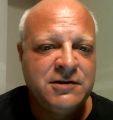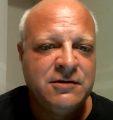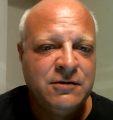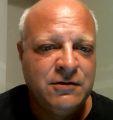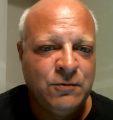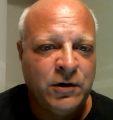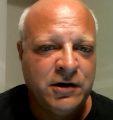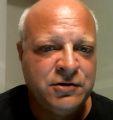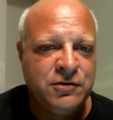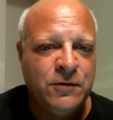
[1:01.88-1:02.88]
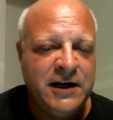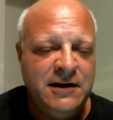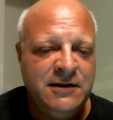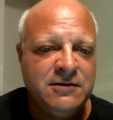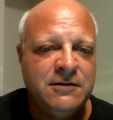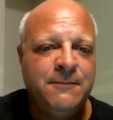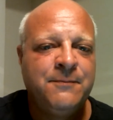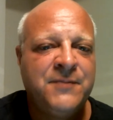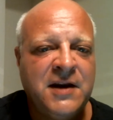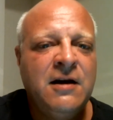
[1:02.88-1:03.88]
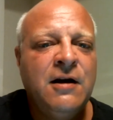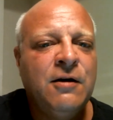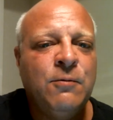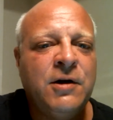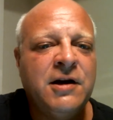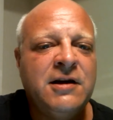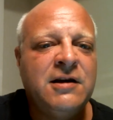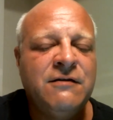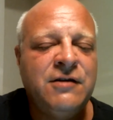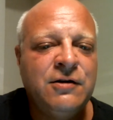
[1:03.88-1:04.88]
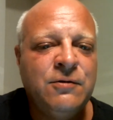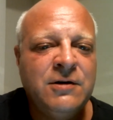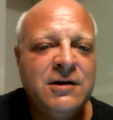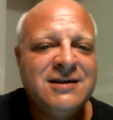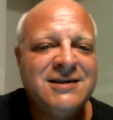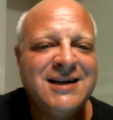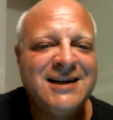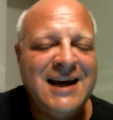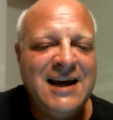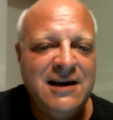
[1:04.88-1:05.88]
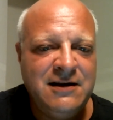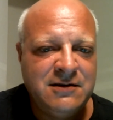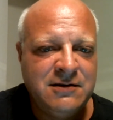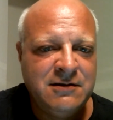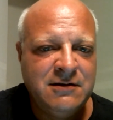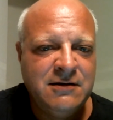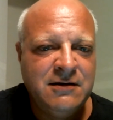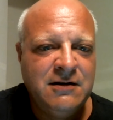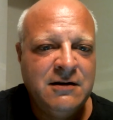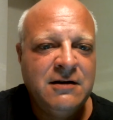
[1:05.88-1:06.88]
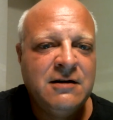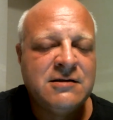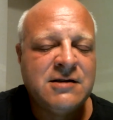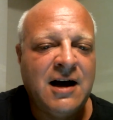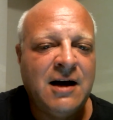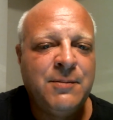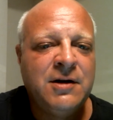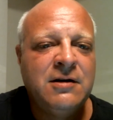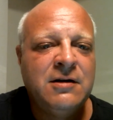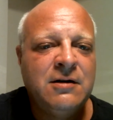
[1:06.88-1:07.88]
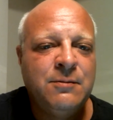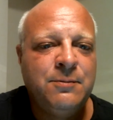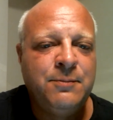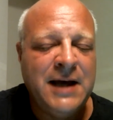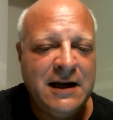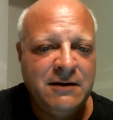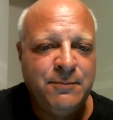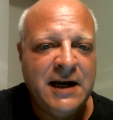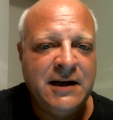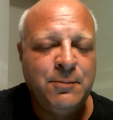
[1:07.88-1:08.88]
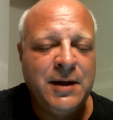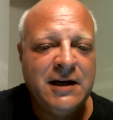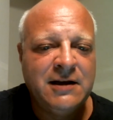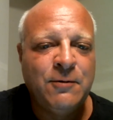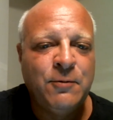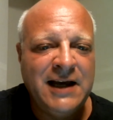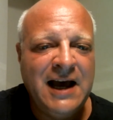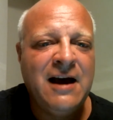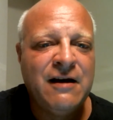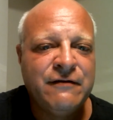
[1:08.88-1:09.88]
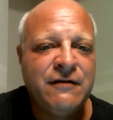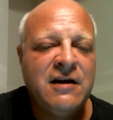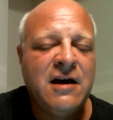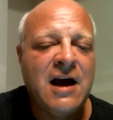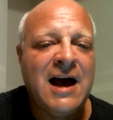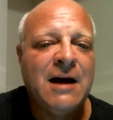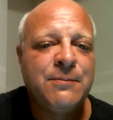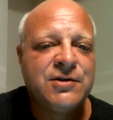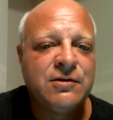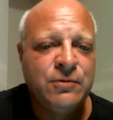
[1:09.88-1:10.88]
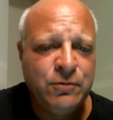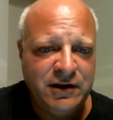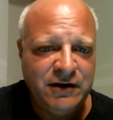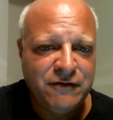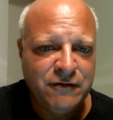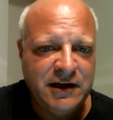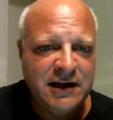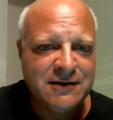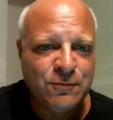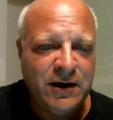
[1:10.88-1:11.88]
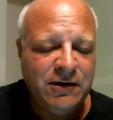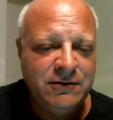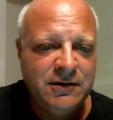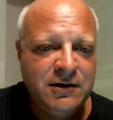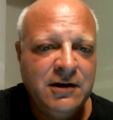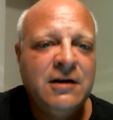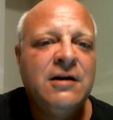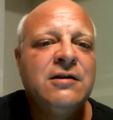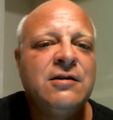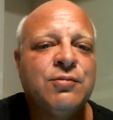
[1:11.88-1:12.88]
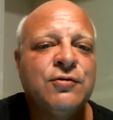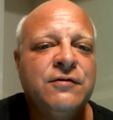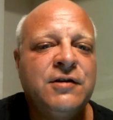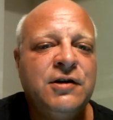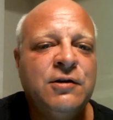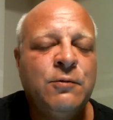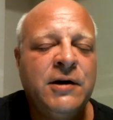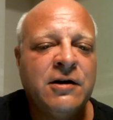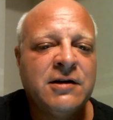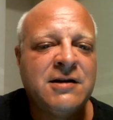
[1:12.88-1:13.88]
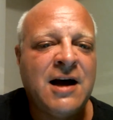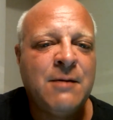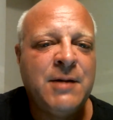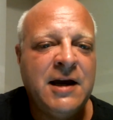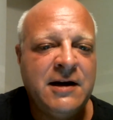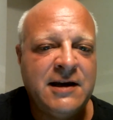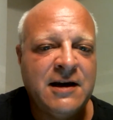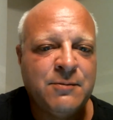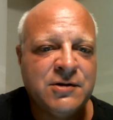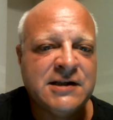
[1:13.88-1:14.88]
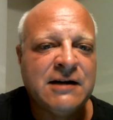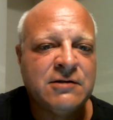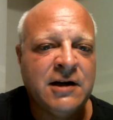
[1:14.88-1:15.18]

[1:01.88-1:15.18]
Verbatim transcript: one of two ways, we're going to give you today's top betting pick that we have absolutely free as well, to prove to you we are the top handicappers out there.